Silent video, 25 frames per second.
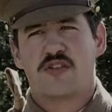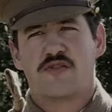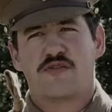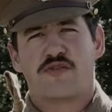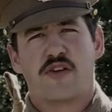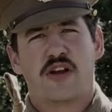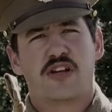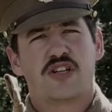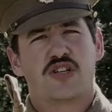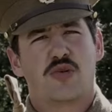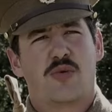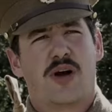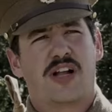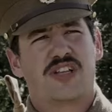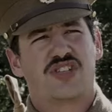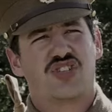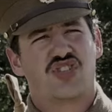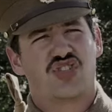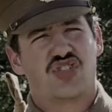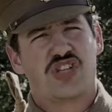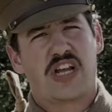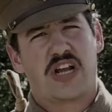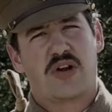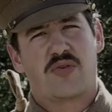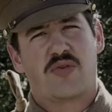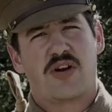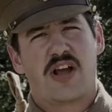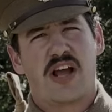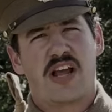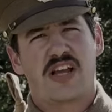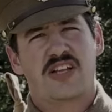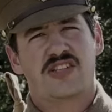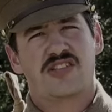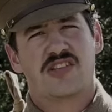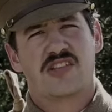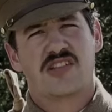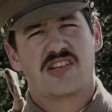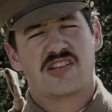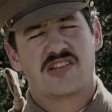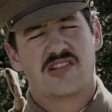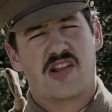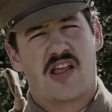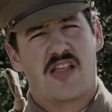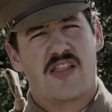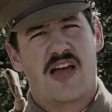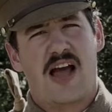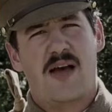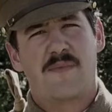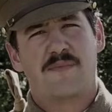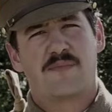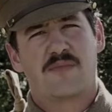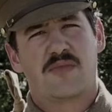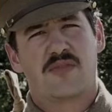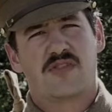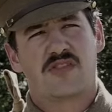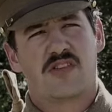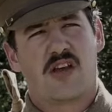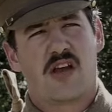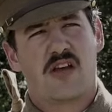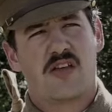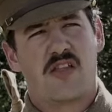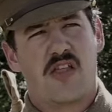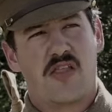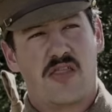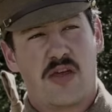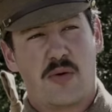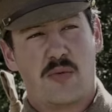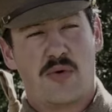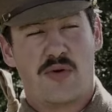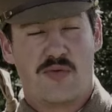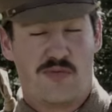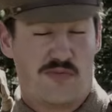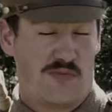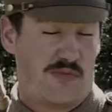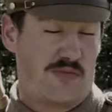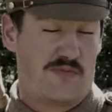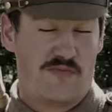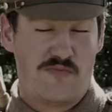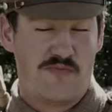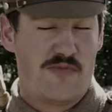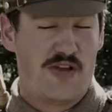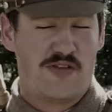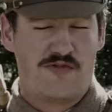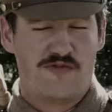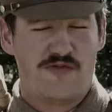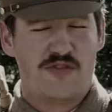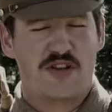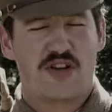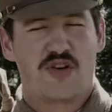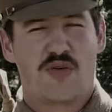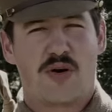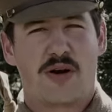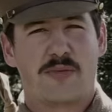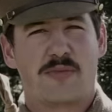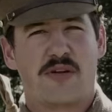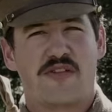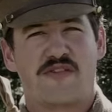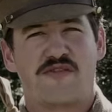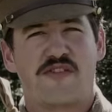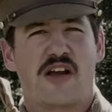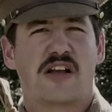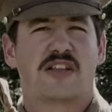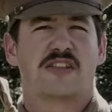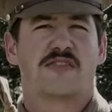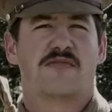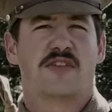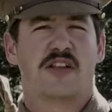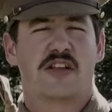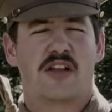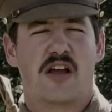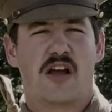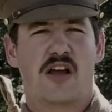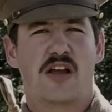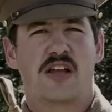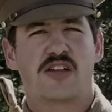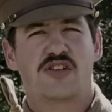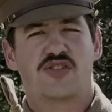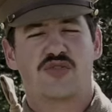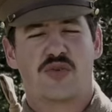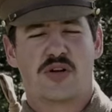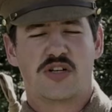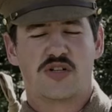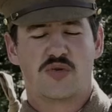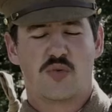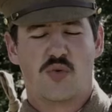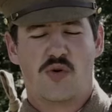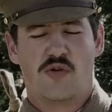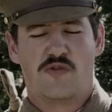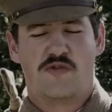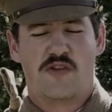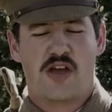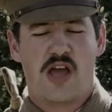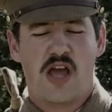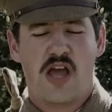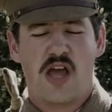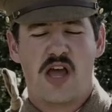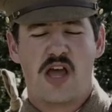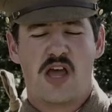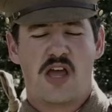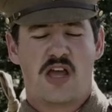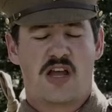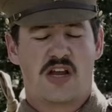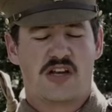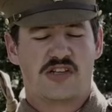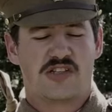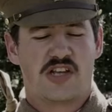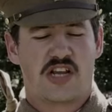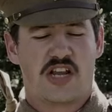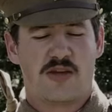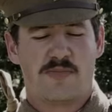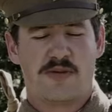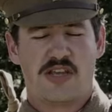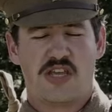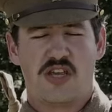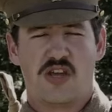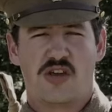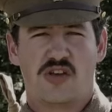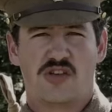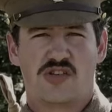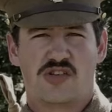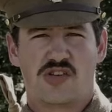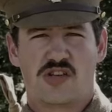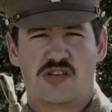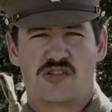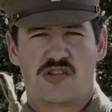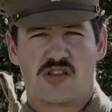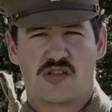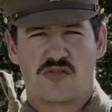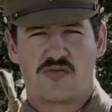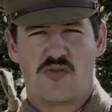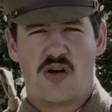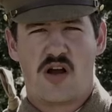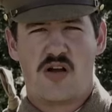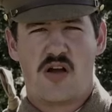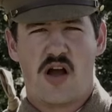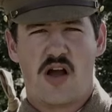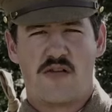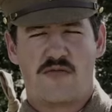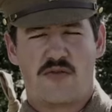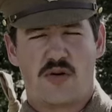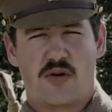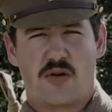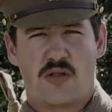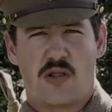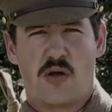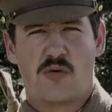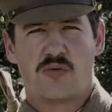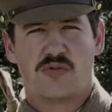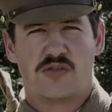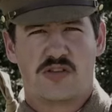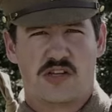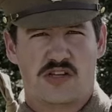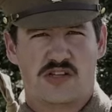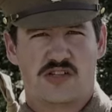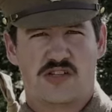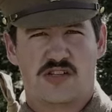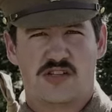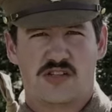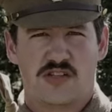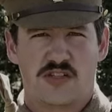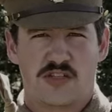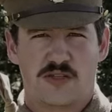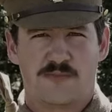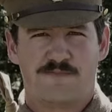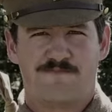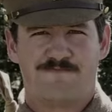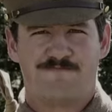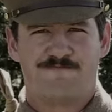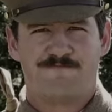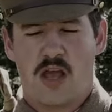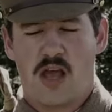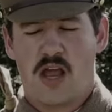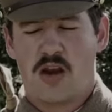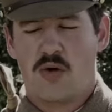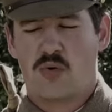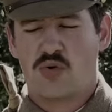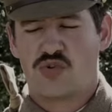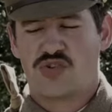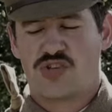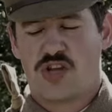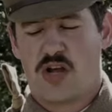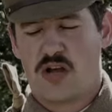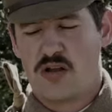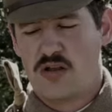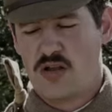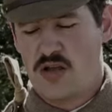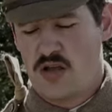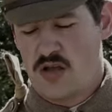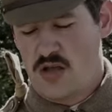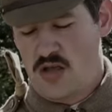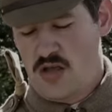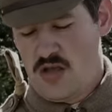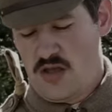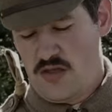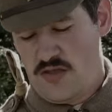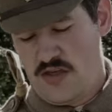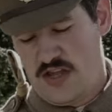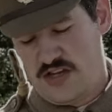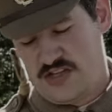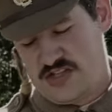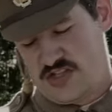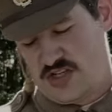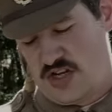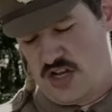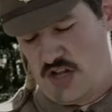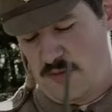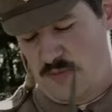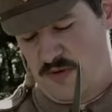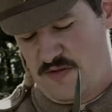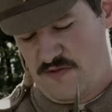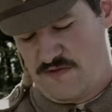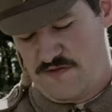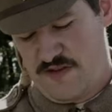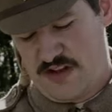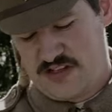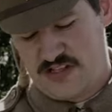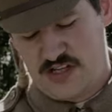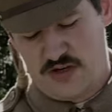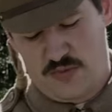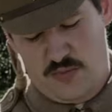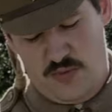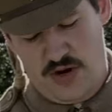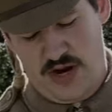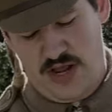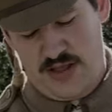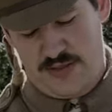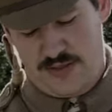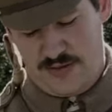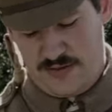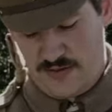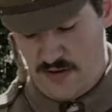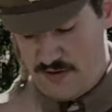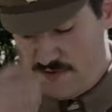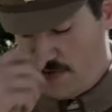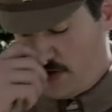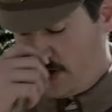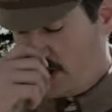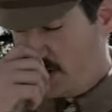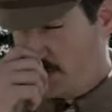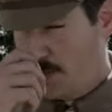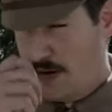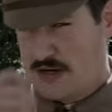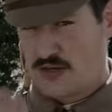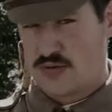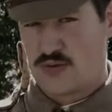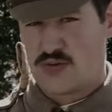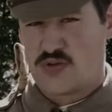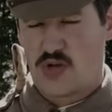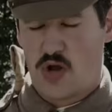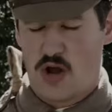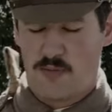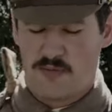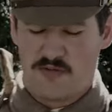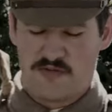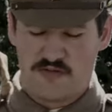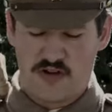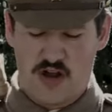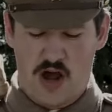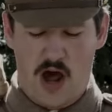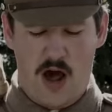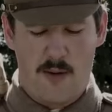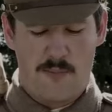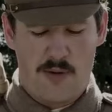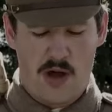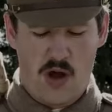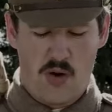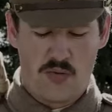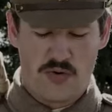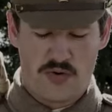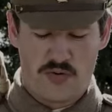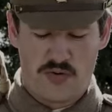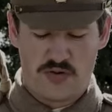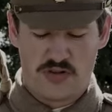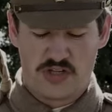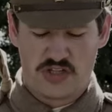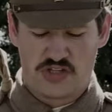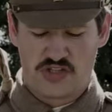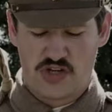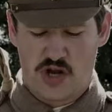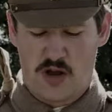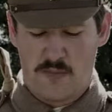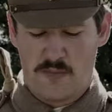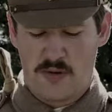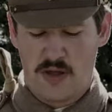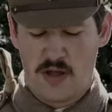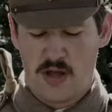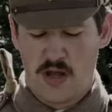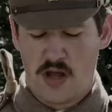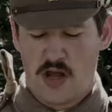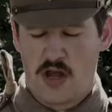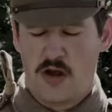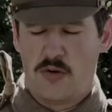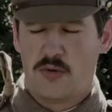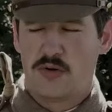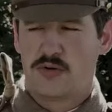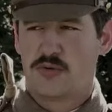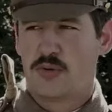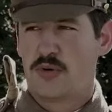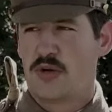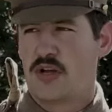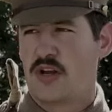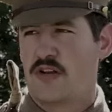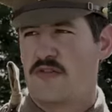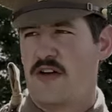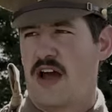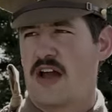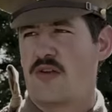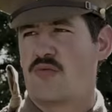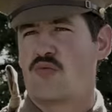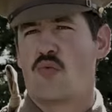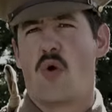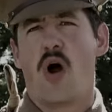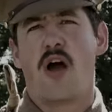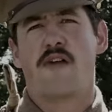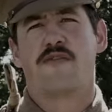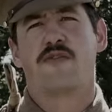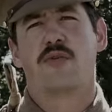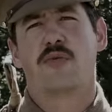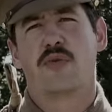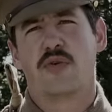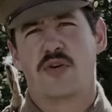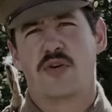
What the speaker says: and the French all had stick grenades and things like that, and they were incredibly effective in trench warfare because they could be used to throw over a long distance. And also, this could have been fitted with a very special type of cup holder on the top, which we could have had rifle